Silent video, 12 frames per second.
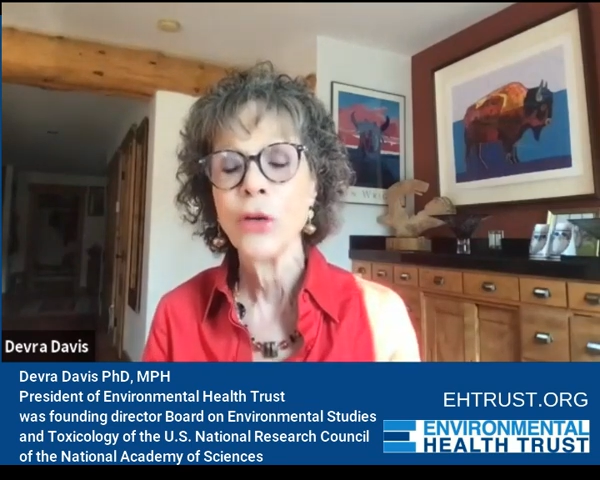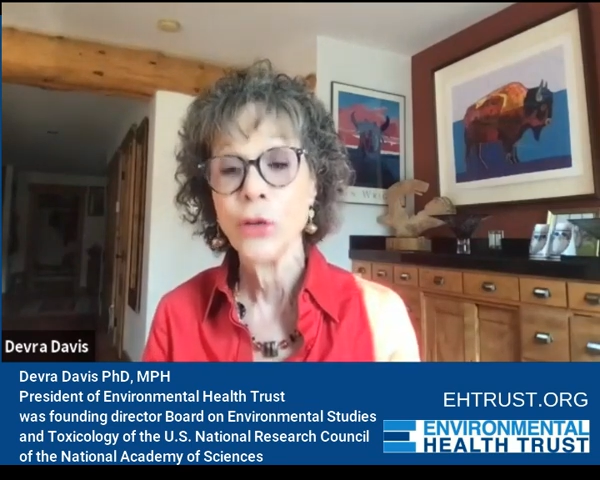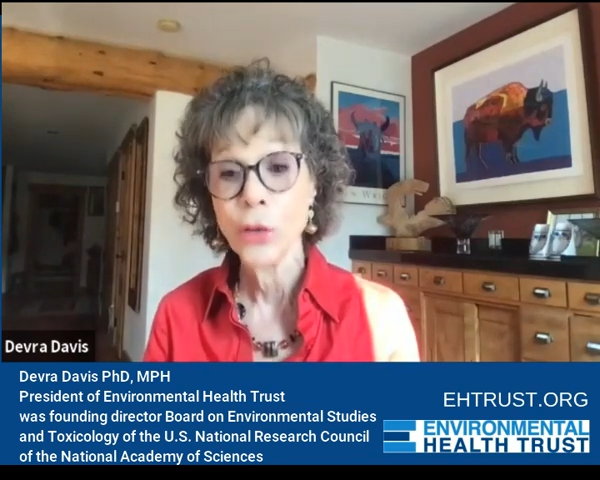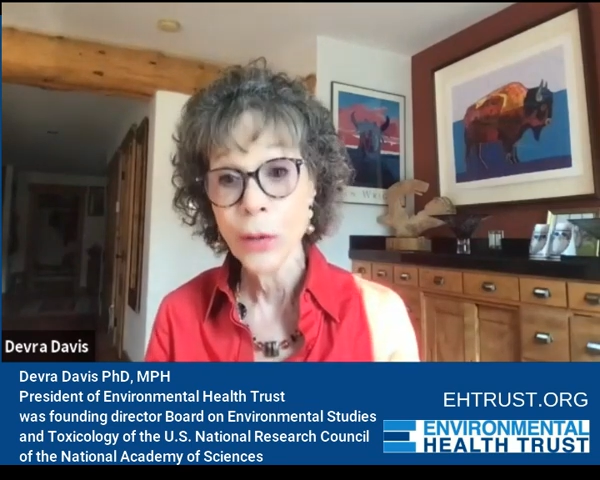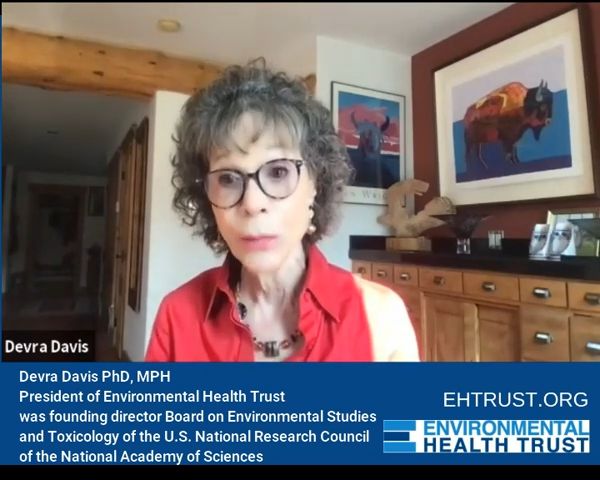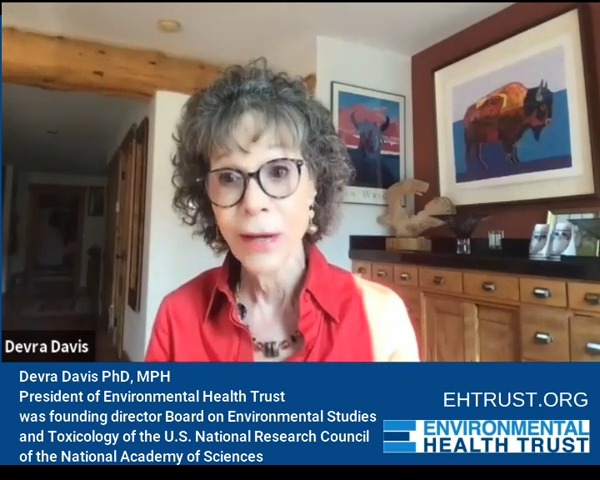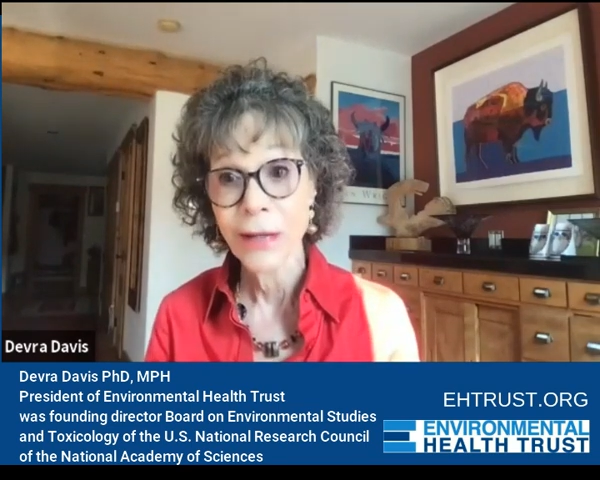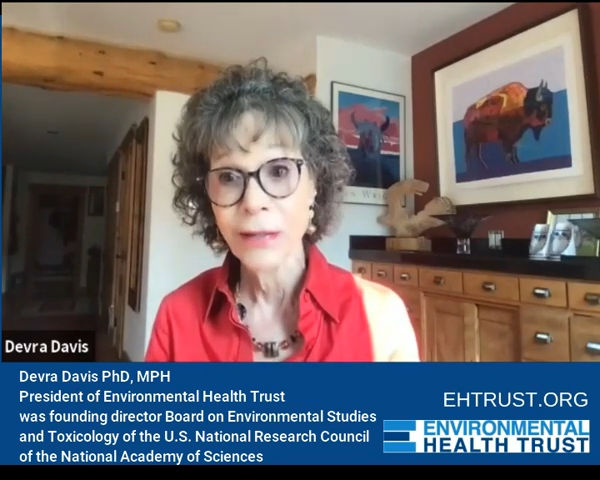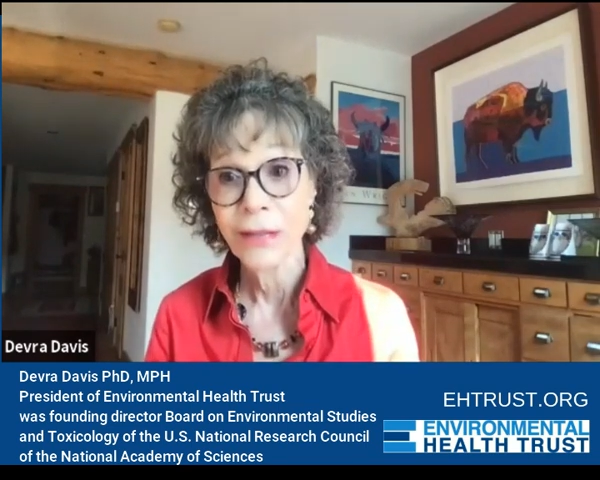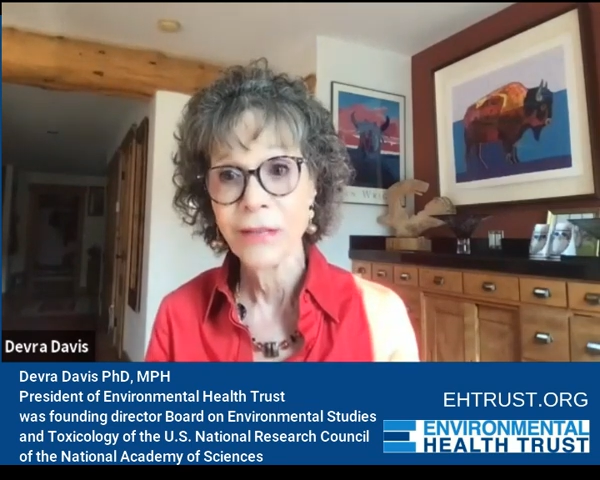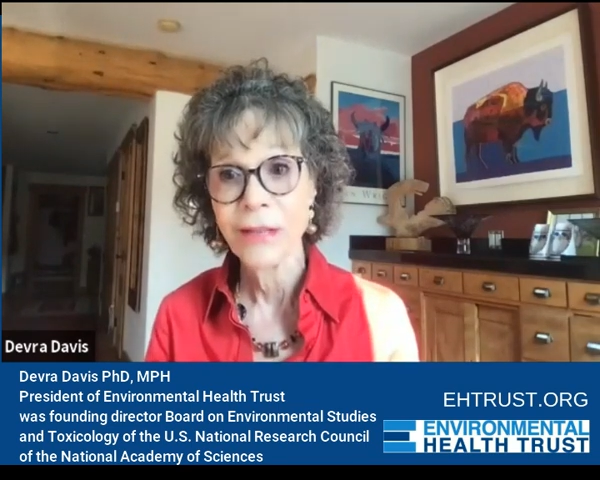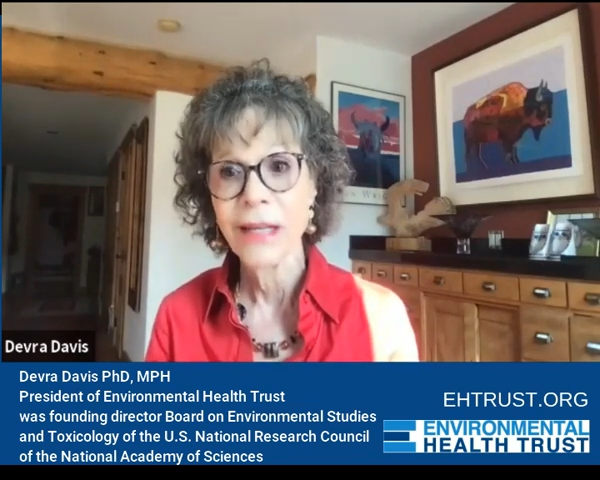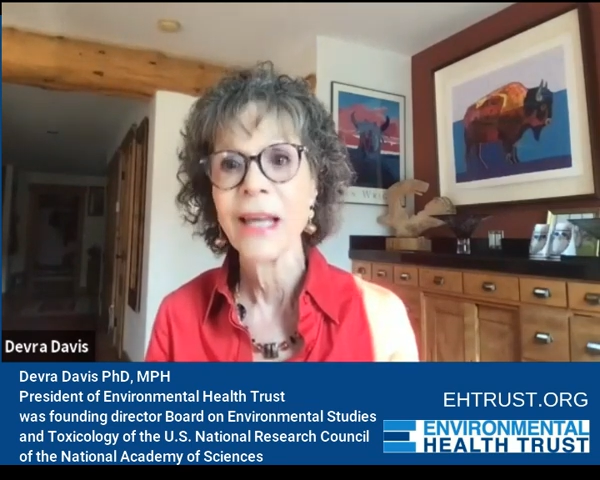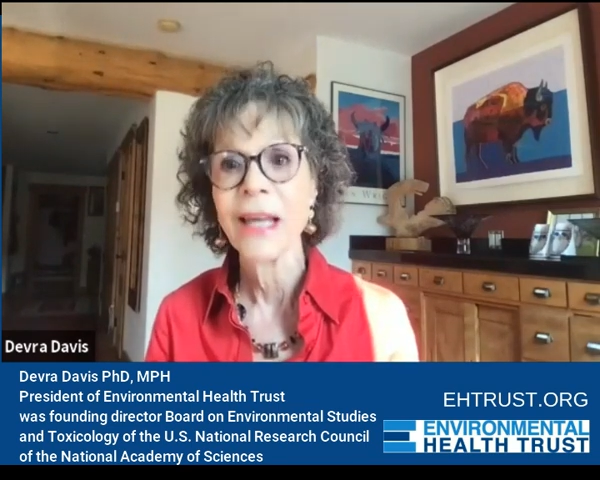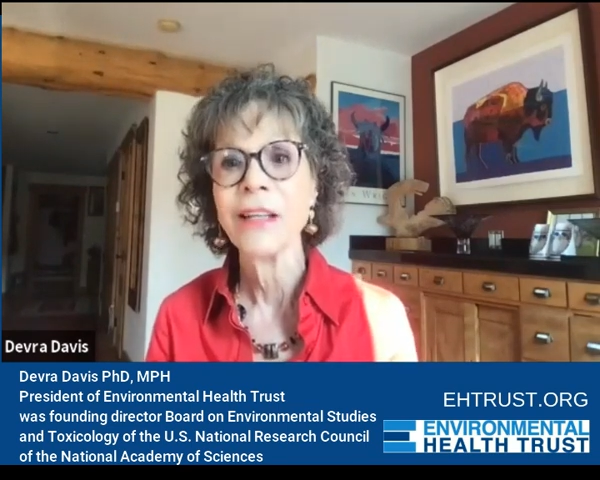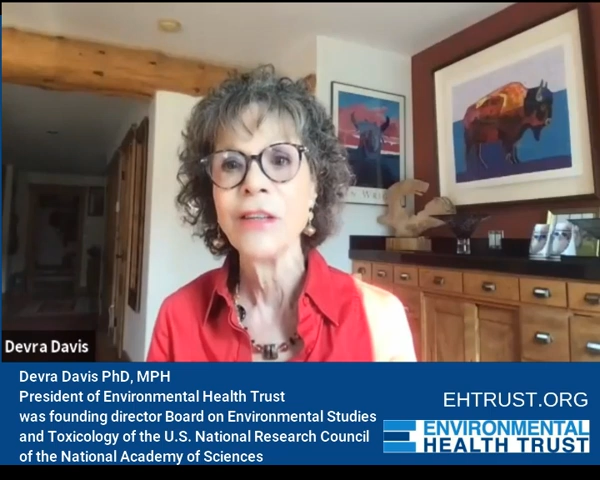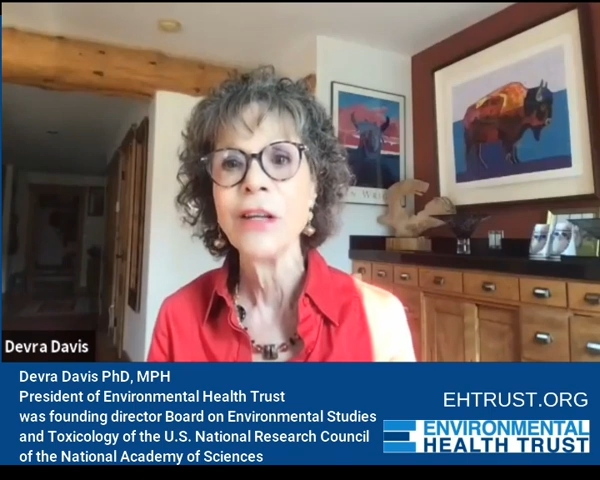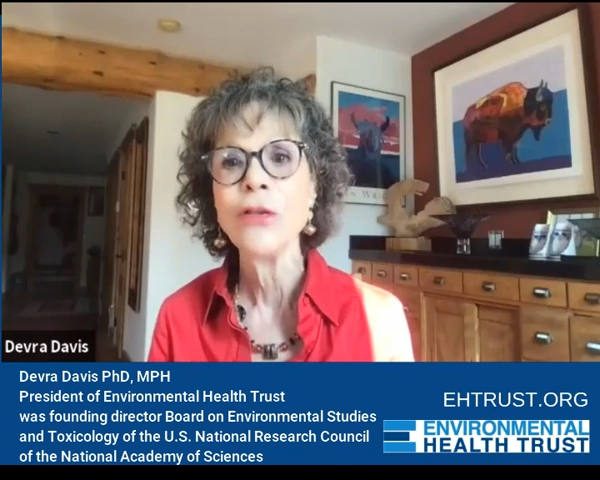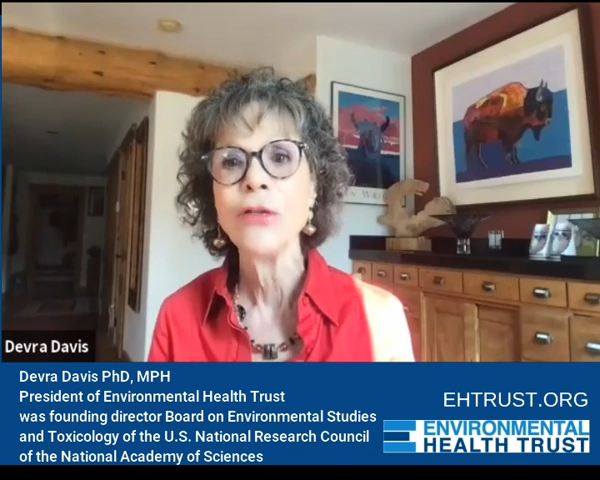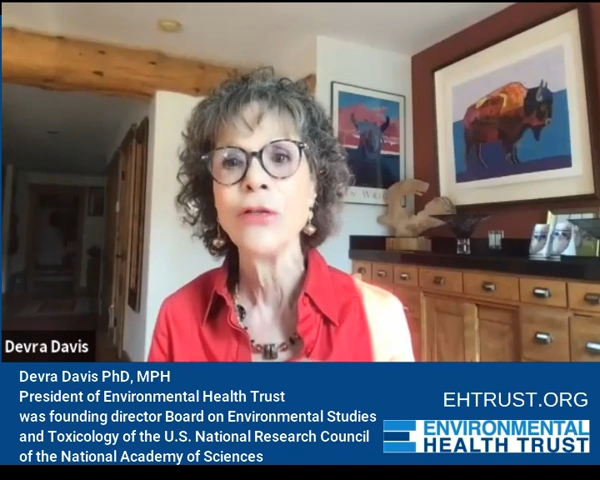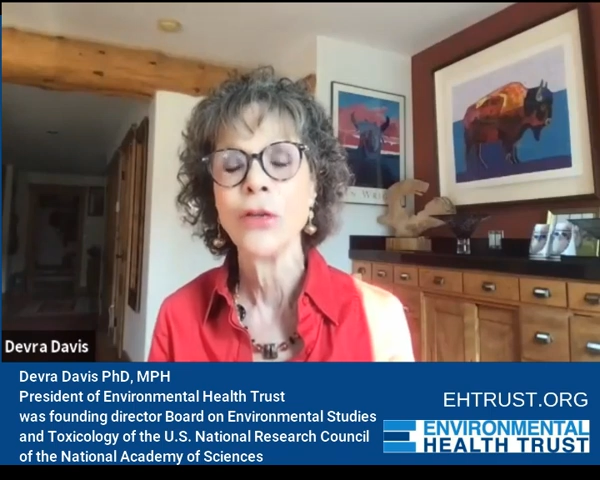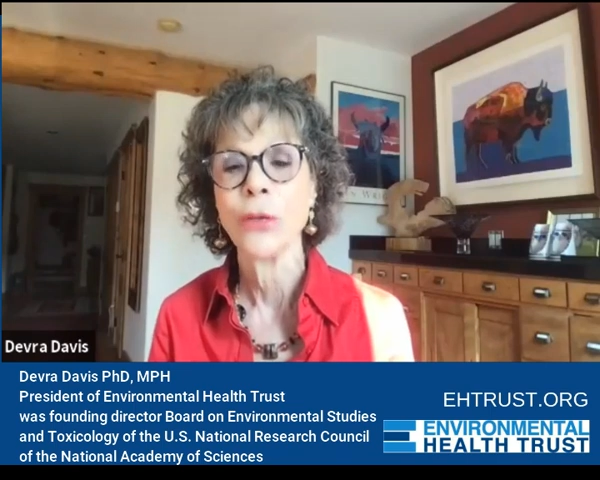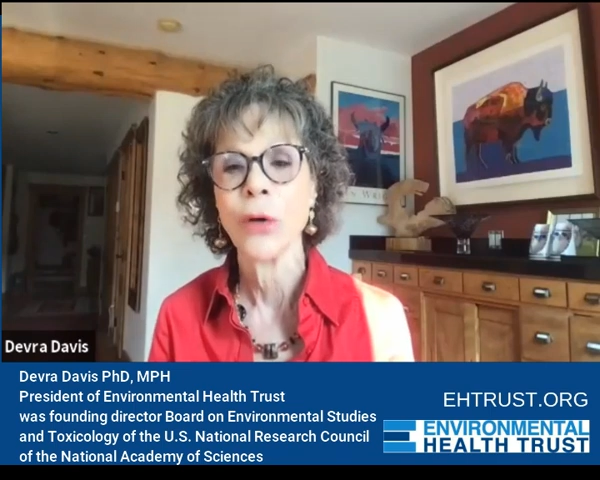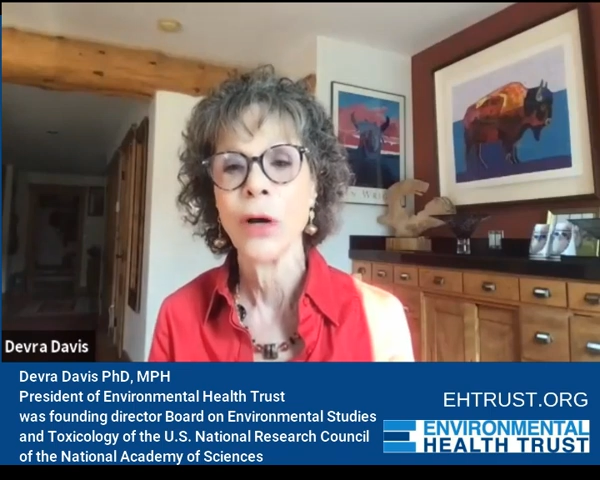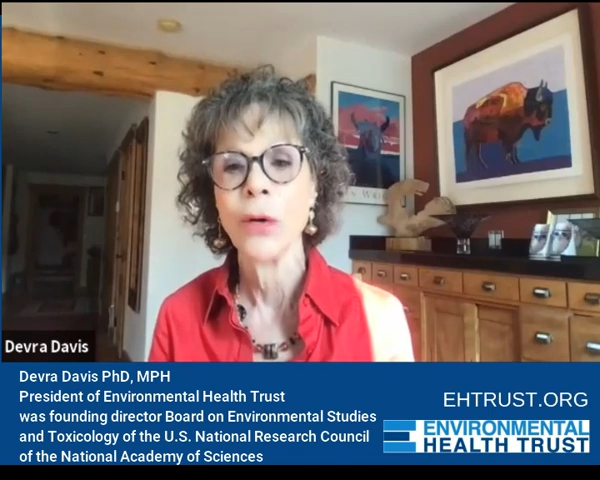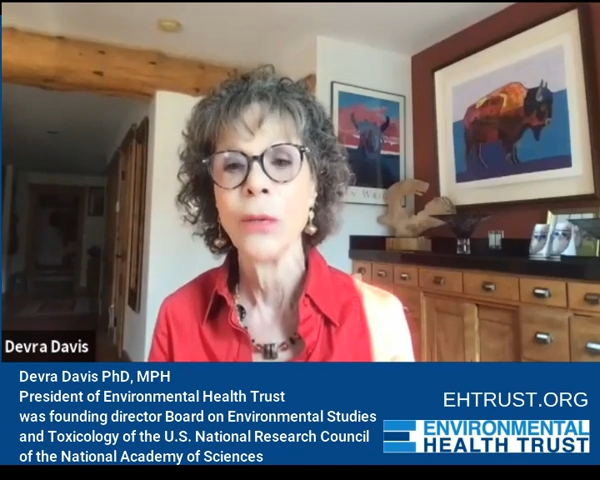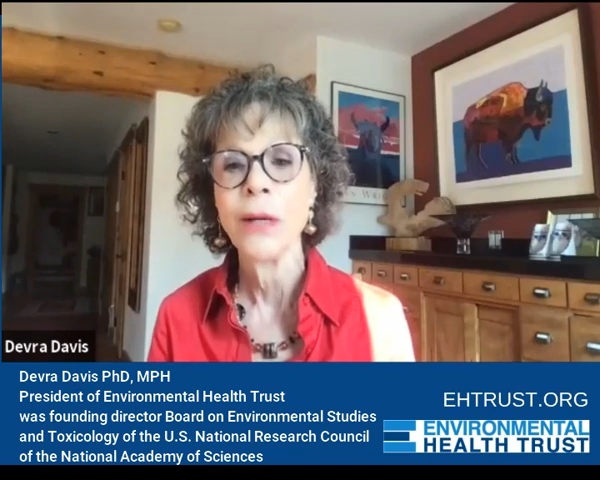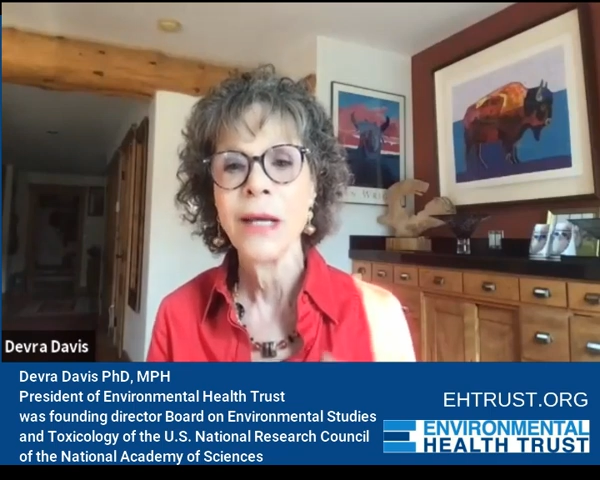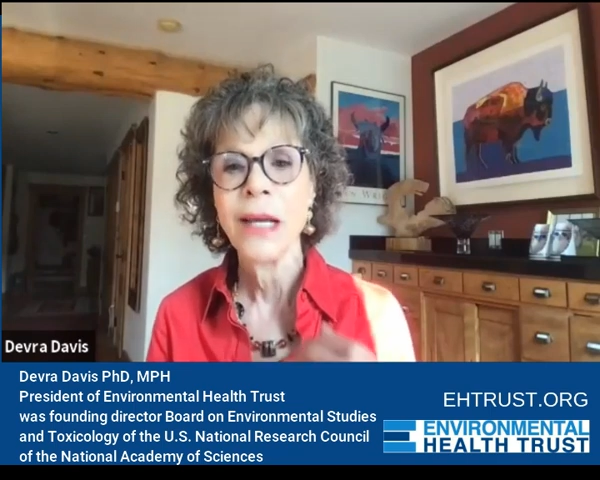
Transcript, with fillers: during pregnancy and continues to grow